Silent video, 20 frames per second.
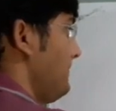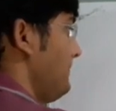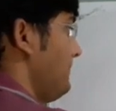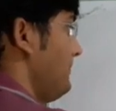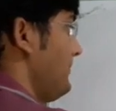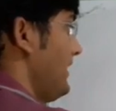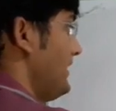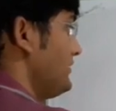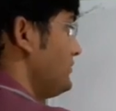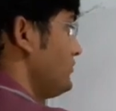
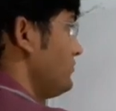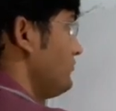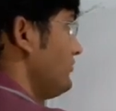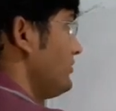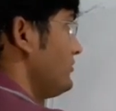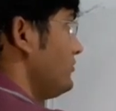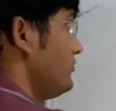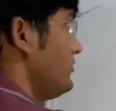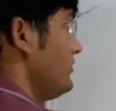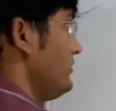minus 1 by
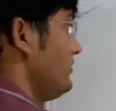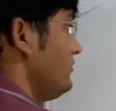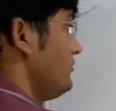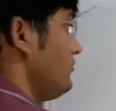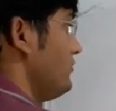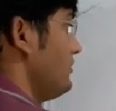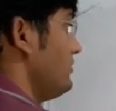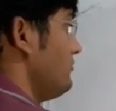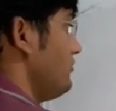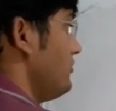3,
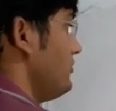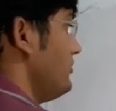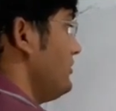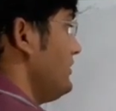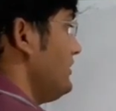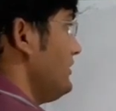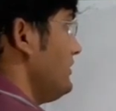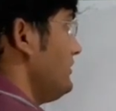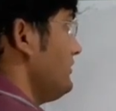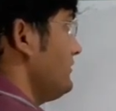1 upon
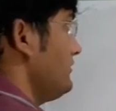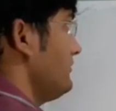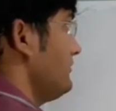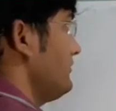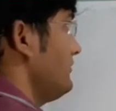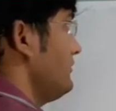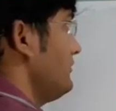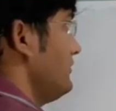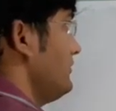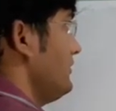d
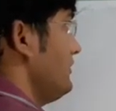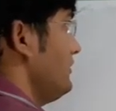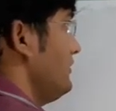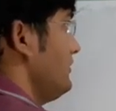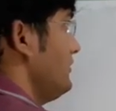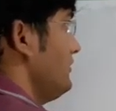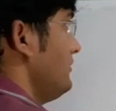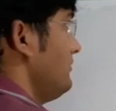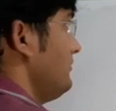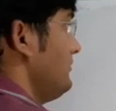
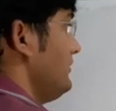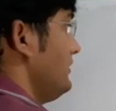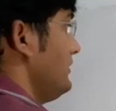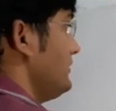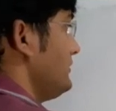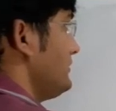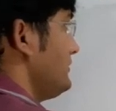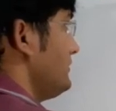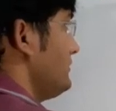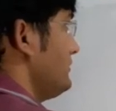
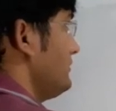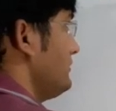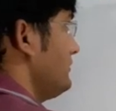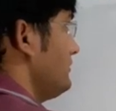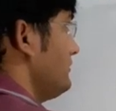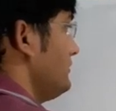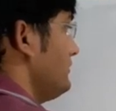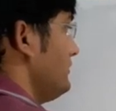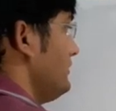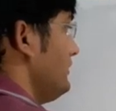plus
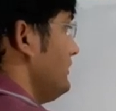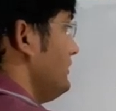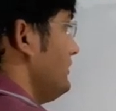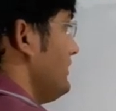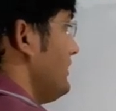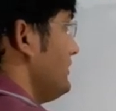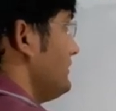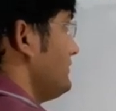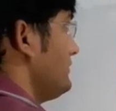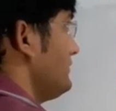d
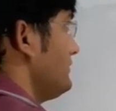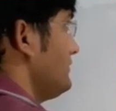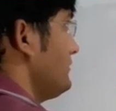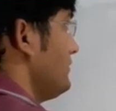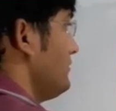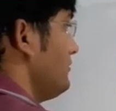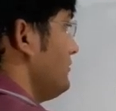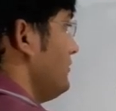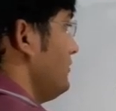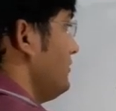dash
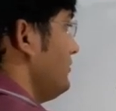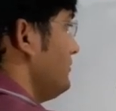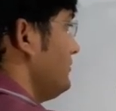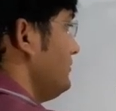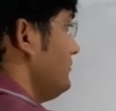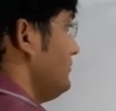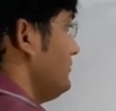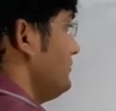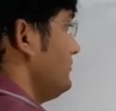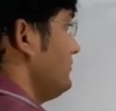
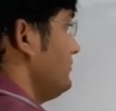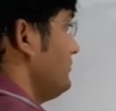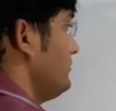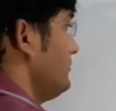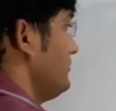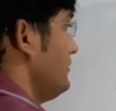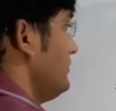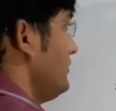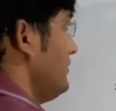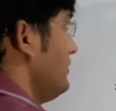upon
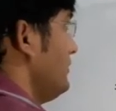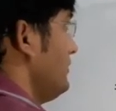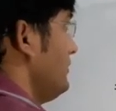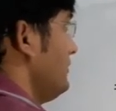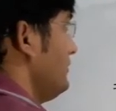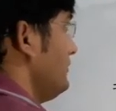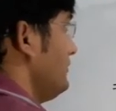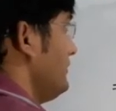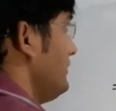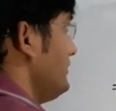
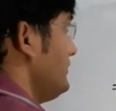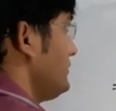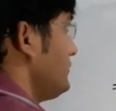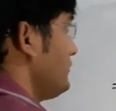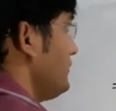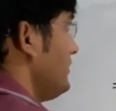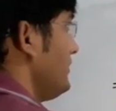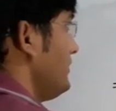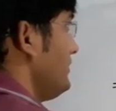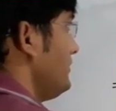d
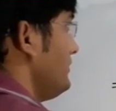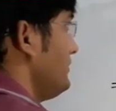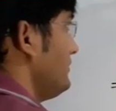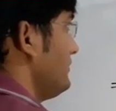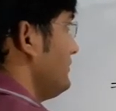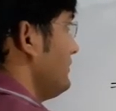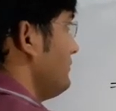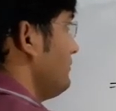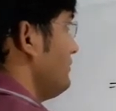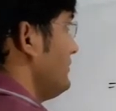square.
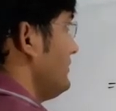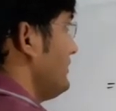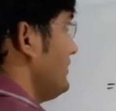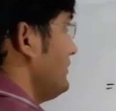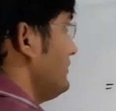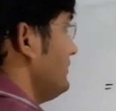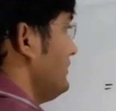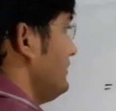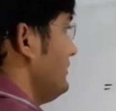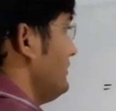Then we will
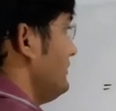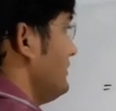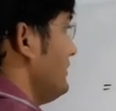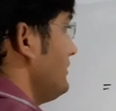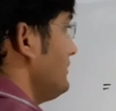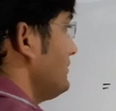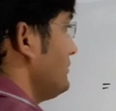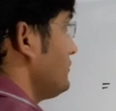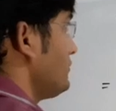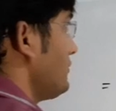get d
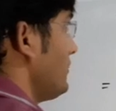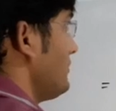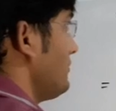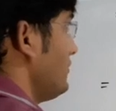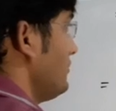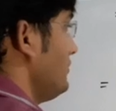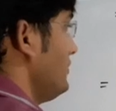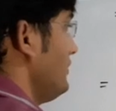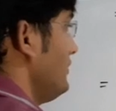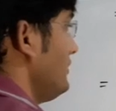dash square
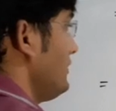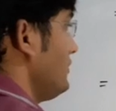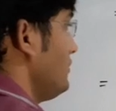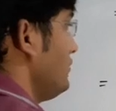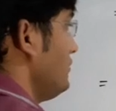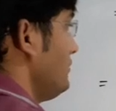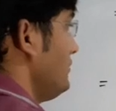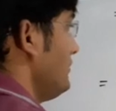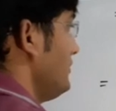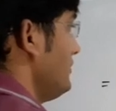for d
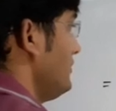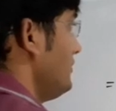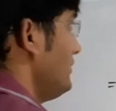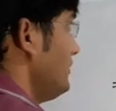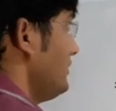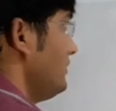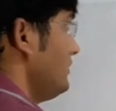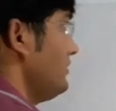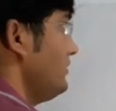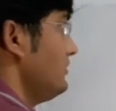cube.
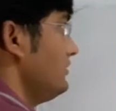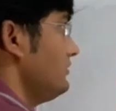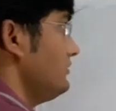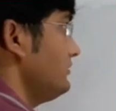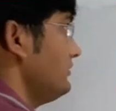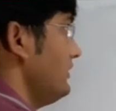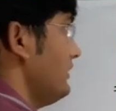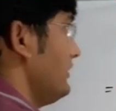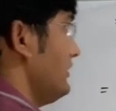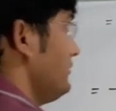
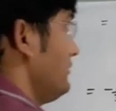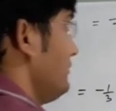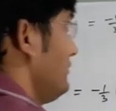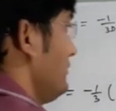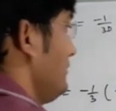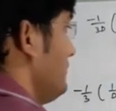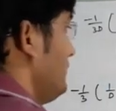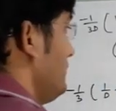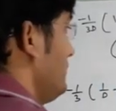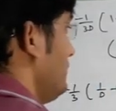Then
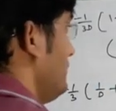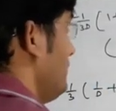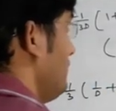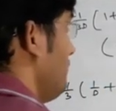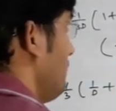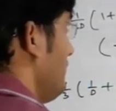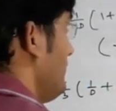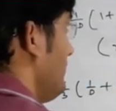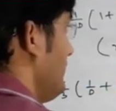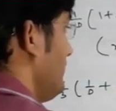
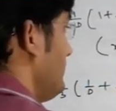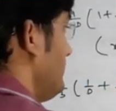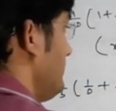we will get